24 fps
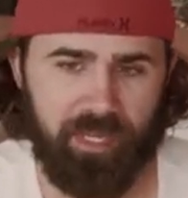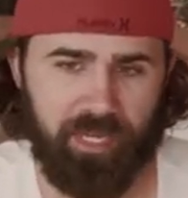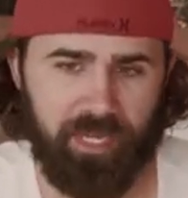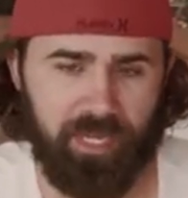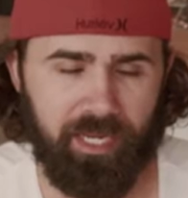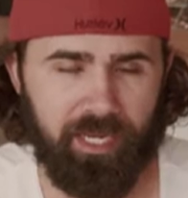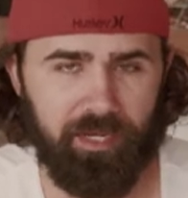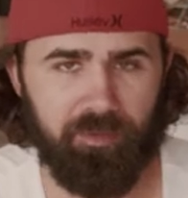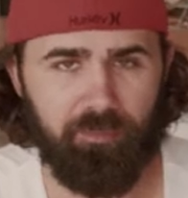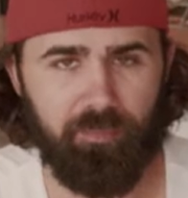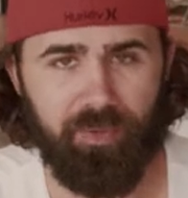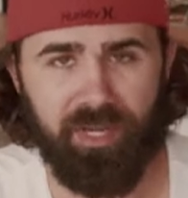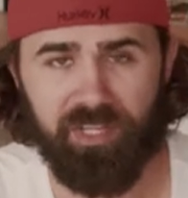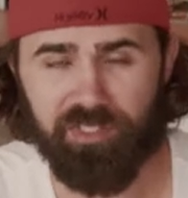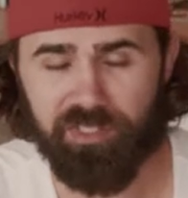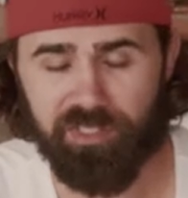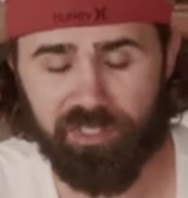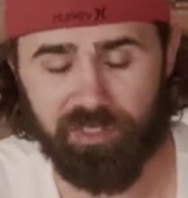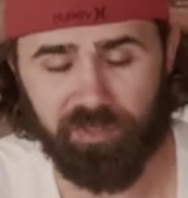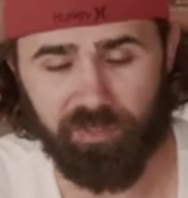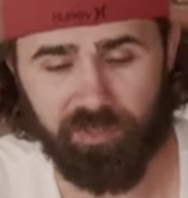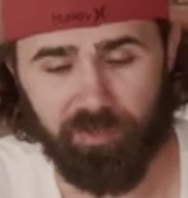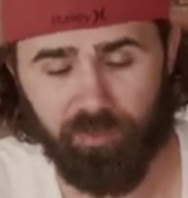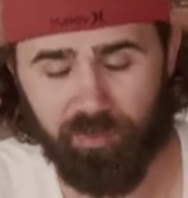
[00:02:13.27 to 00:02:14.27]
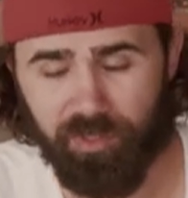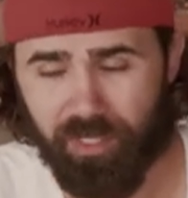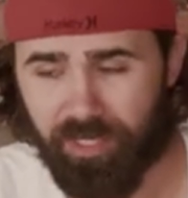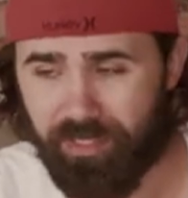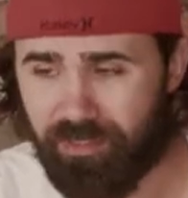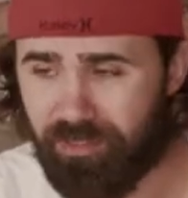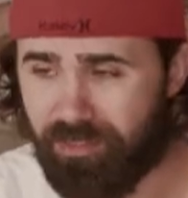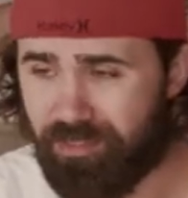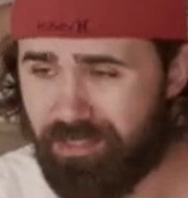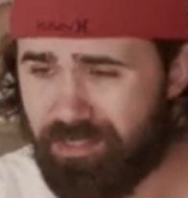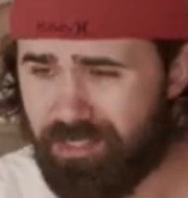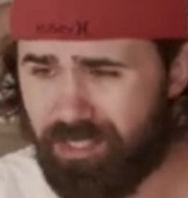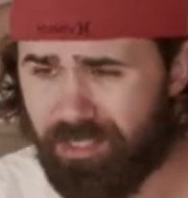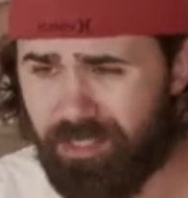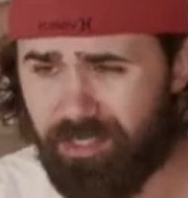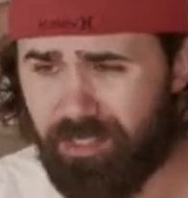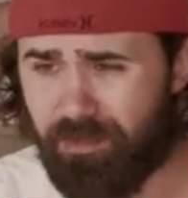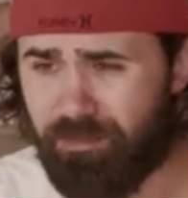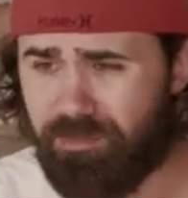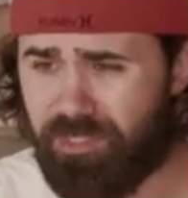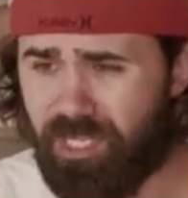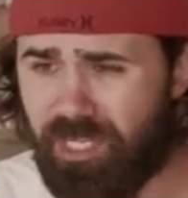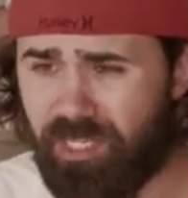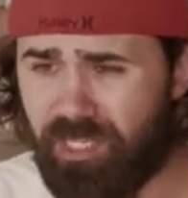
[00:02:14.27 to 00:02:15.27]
And basically what I did is I ended up